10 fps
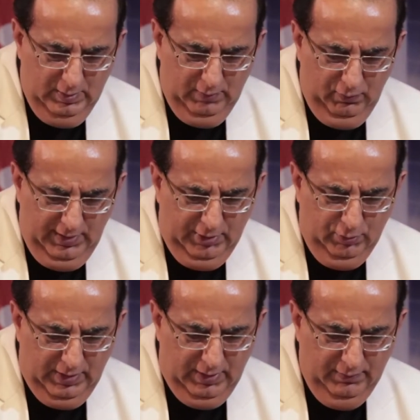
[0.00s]
We'd like
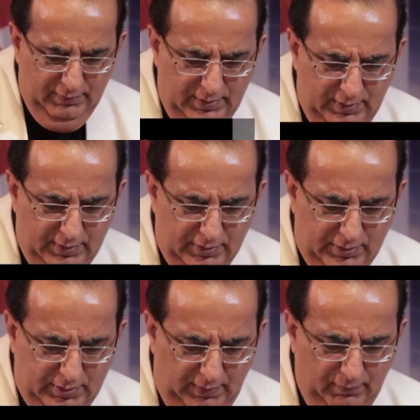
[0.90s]
to have
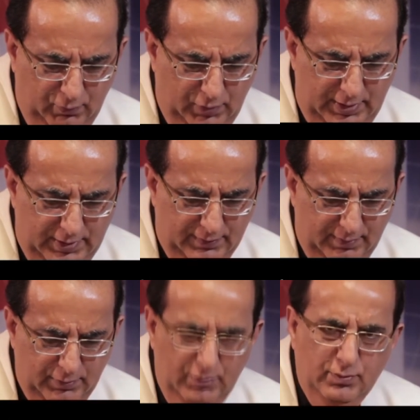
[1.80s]
some words
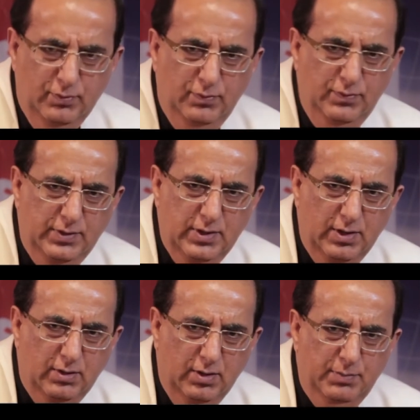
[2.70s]
from you. There are a
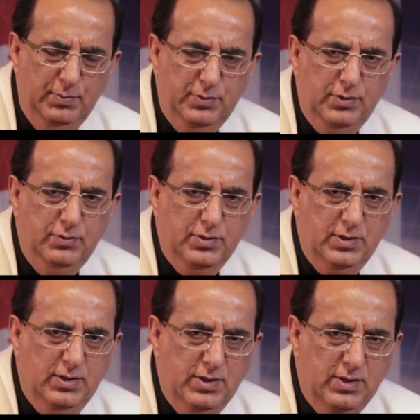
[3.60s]
lot of people
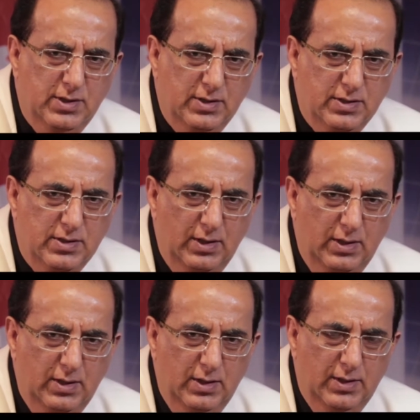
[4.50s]
using these days,
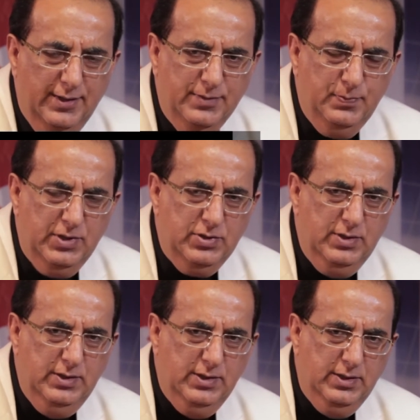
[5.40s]

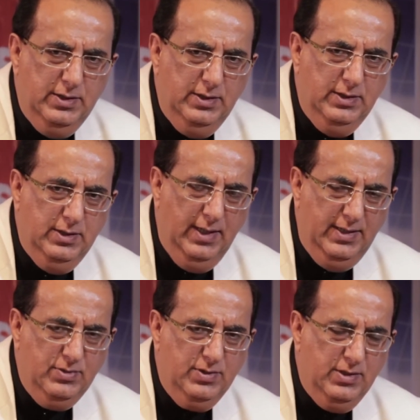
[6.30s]
especially in the
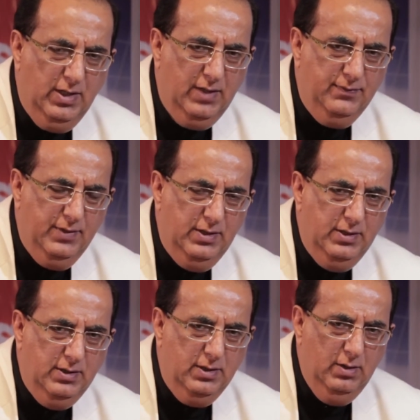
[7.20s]
end stage heart
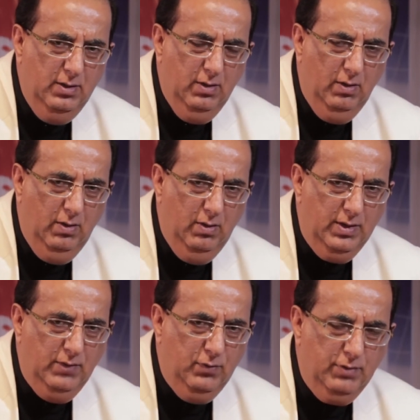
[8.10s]
failure or
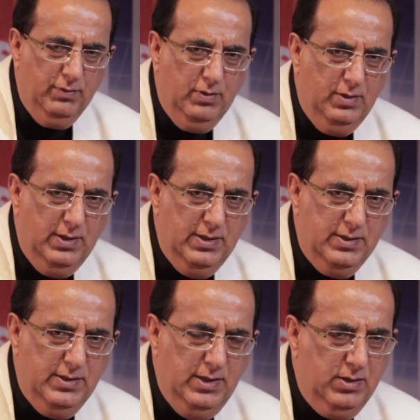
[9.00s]
in what we call
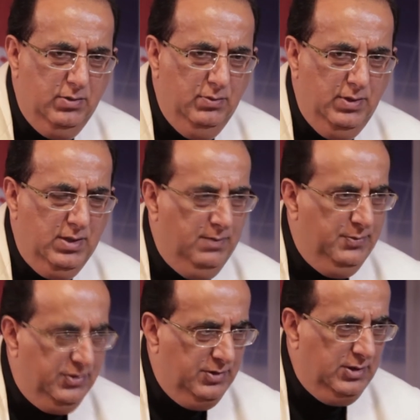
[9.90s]
as acute
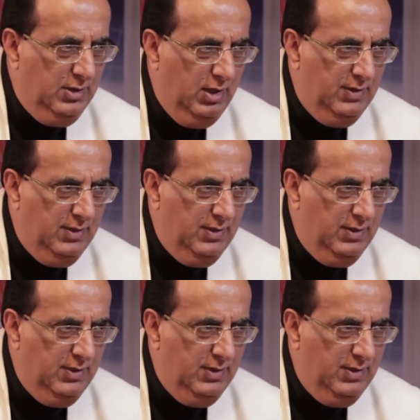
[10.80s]
decompensated heart